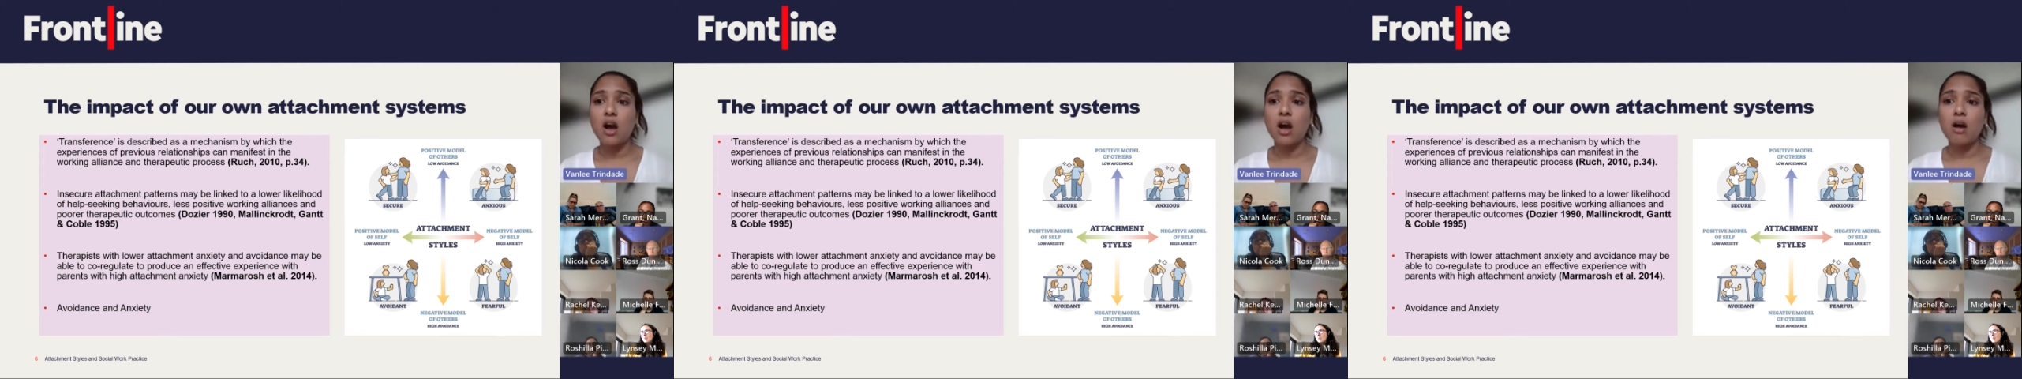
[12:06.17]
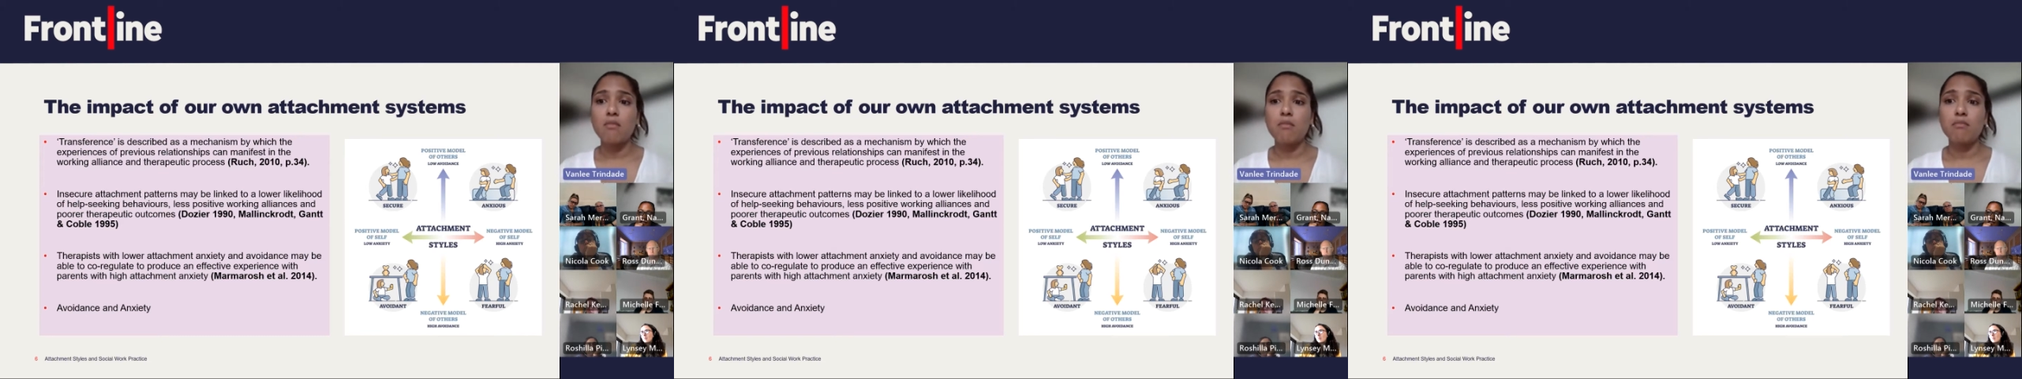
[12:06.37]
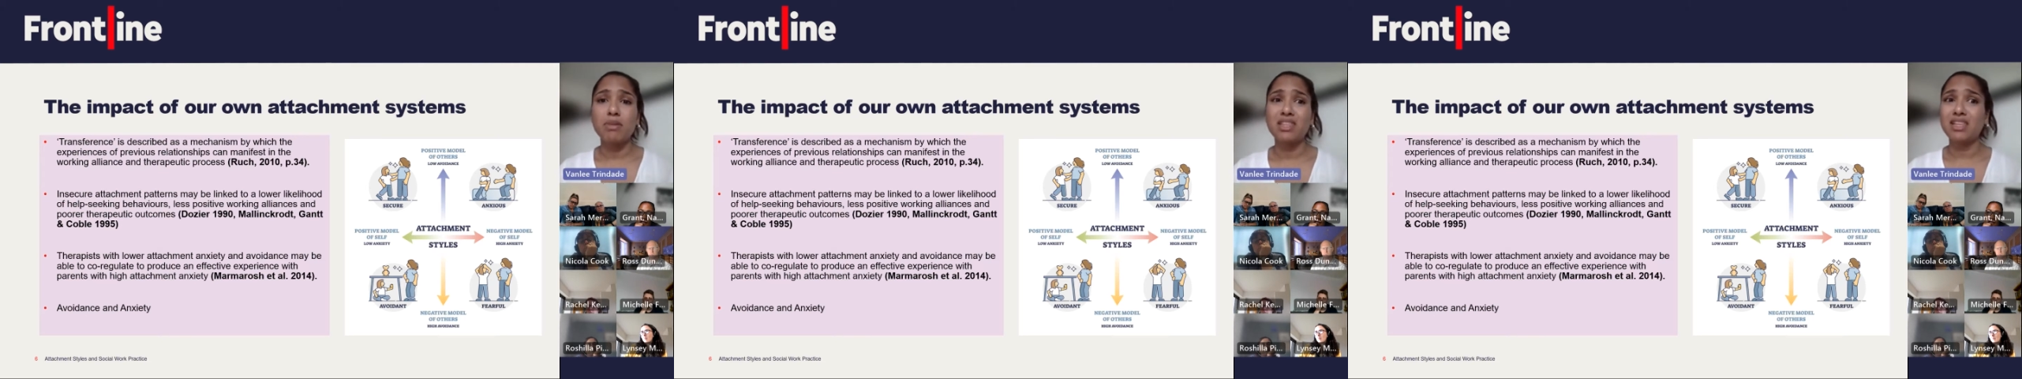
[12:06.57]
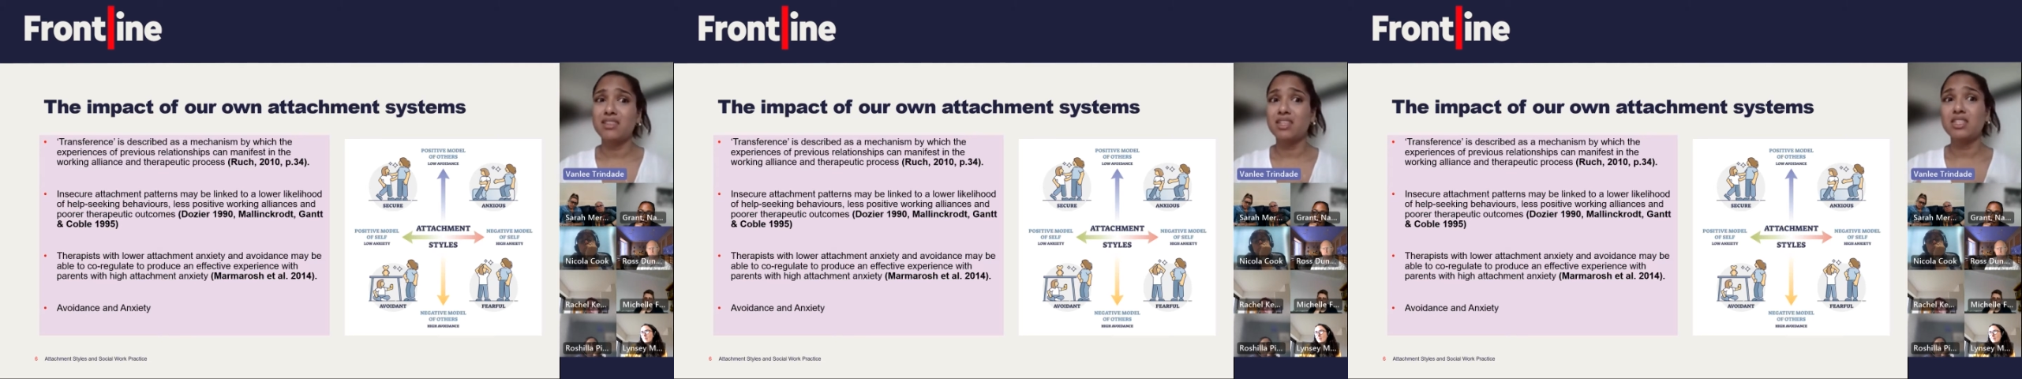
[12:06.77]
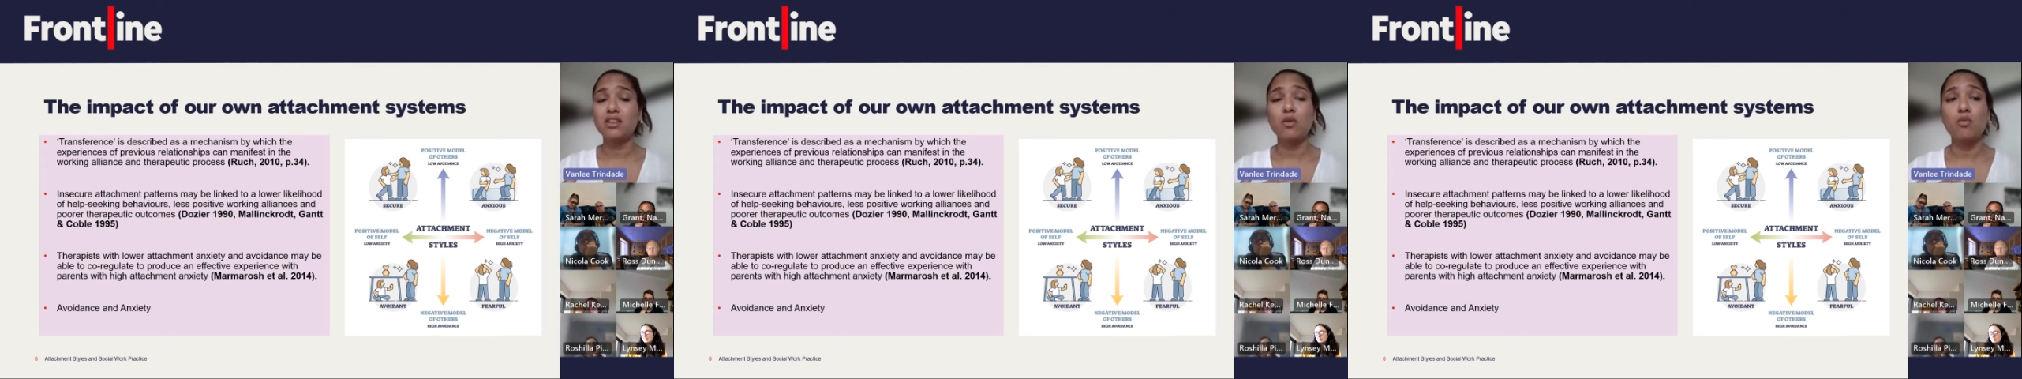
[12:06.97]
but that
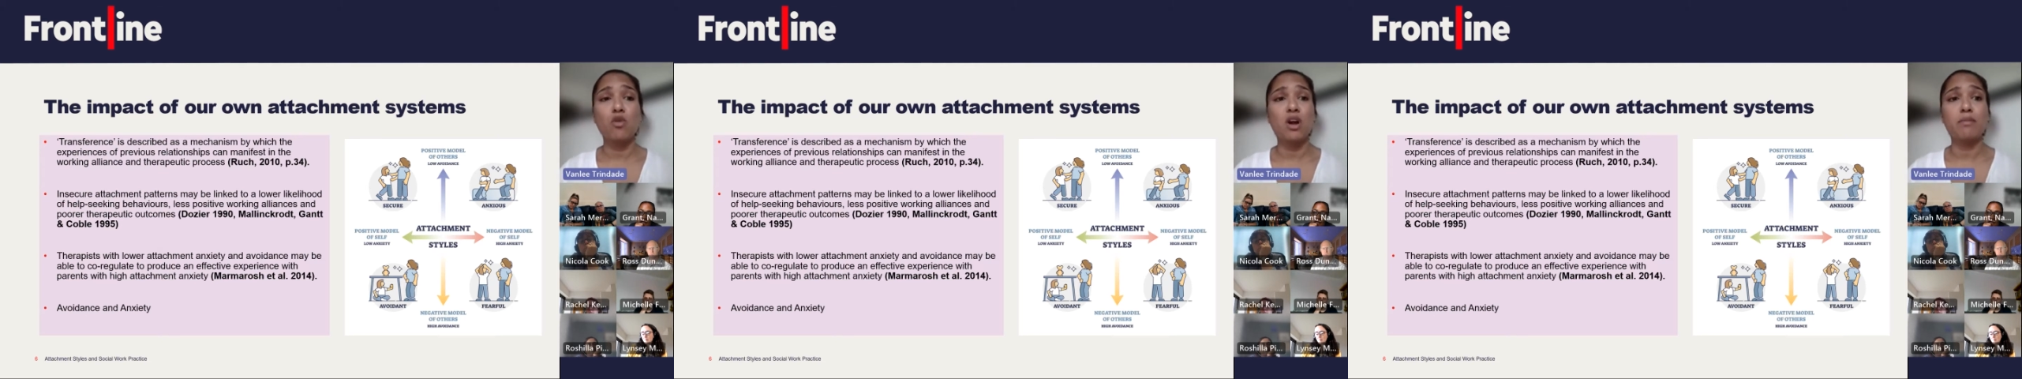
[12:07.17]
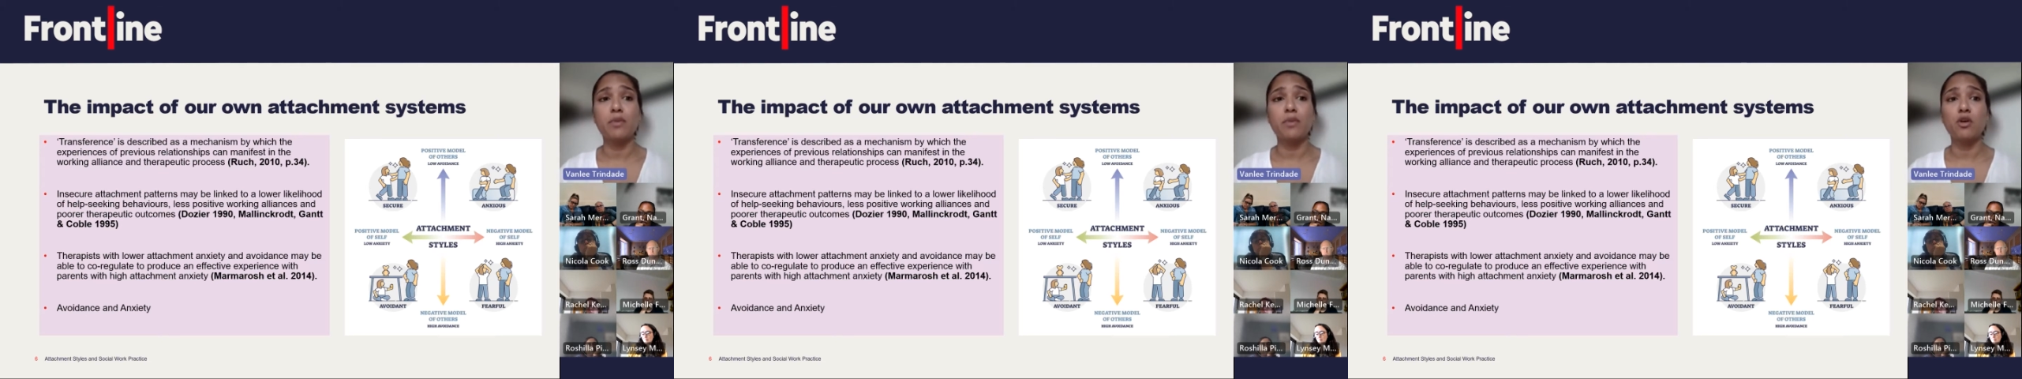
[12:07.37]
this can work